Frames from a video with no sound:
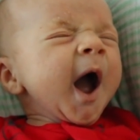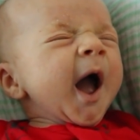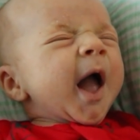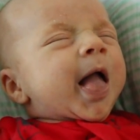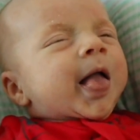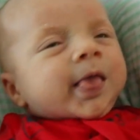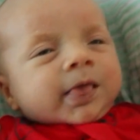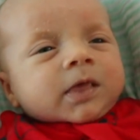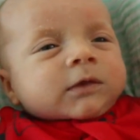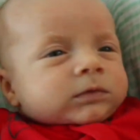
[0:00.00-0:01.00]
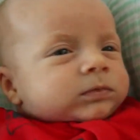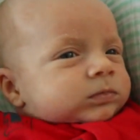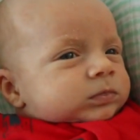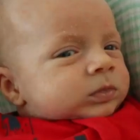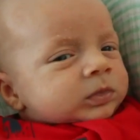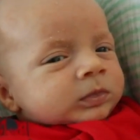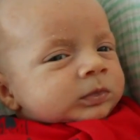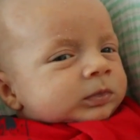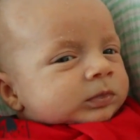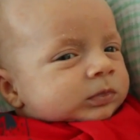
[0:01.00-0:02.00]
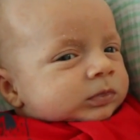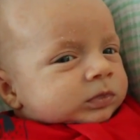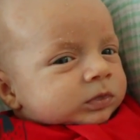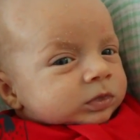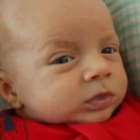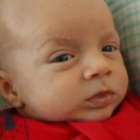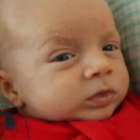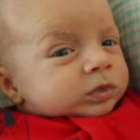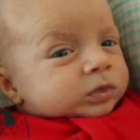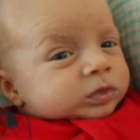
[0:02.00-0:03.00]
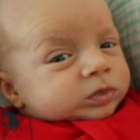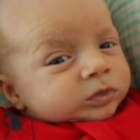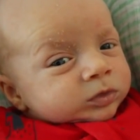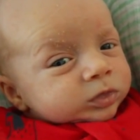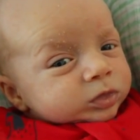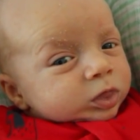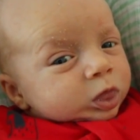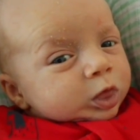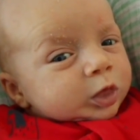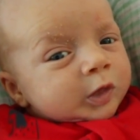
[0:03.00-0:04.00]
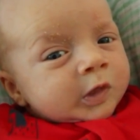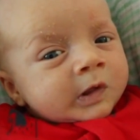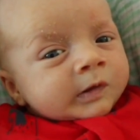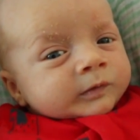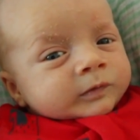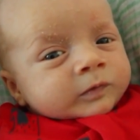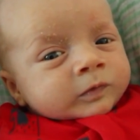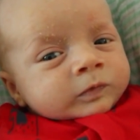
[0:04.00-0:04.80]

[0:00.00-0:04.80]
Oh, you're tired. It's been a busy morning, hasn't it?